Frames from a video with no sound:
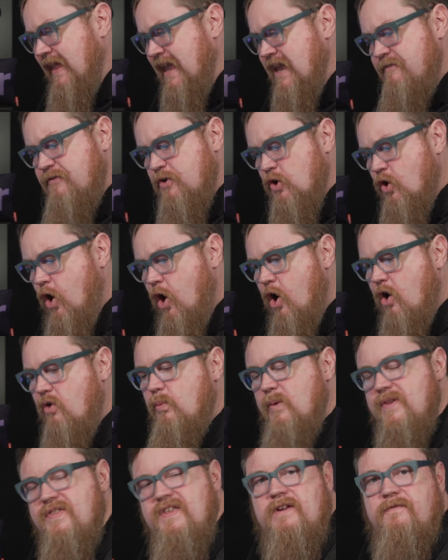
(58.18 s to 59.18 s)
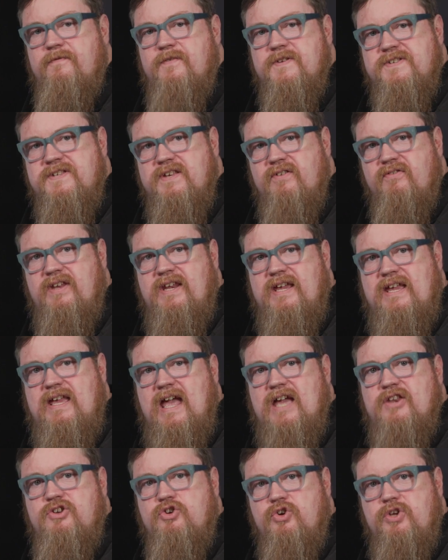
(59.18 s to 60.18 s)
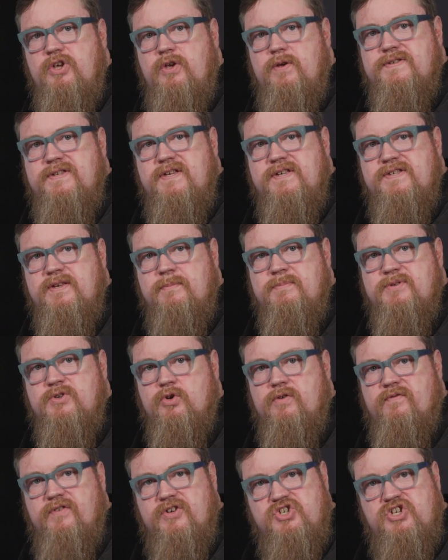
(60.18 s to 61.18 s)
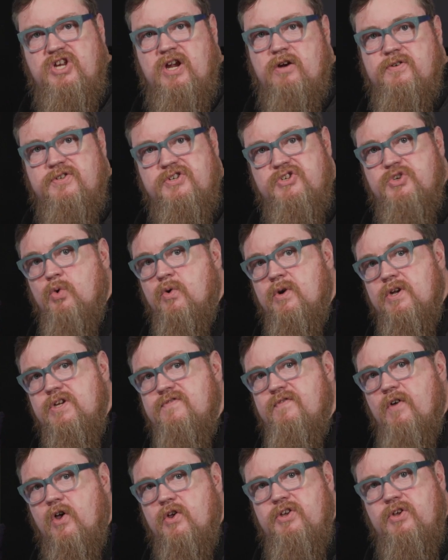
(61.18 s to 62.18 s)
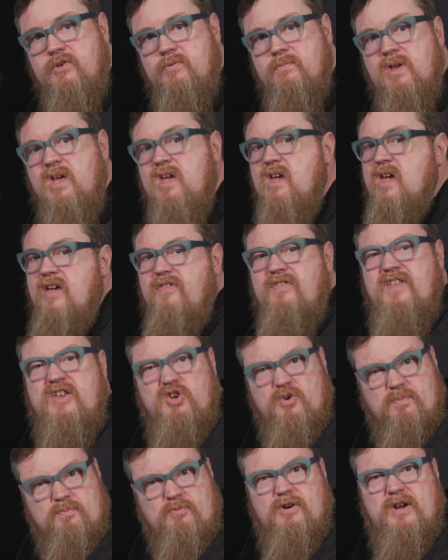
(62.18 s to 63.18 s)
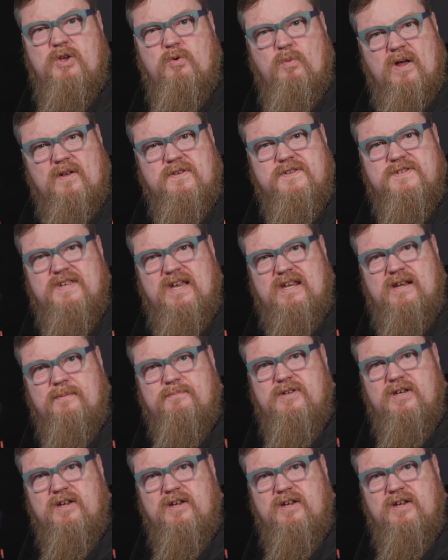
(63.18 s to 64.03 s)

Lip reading: If you're all within a facility and you're using some sort of a shared storage volume, then you're pretty well set up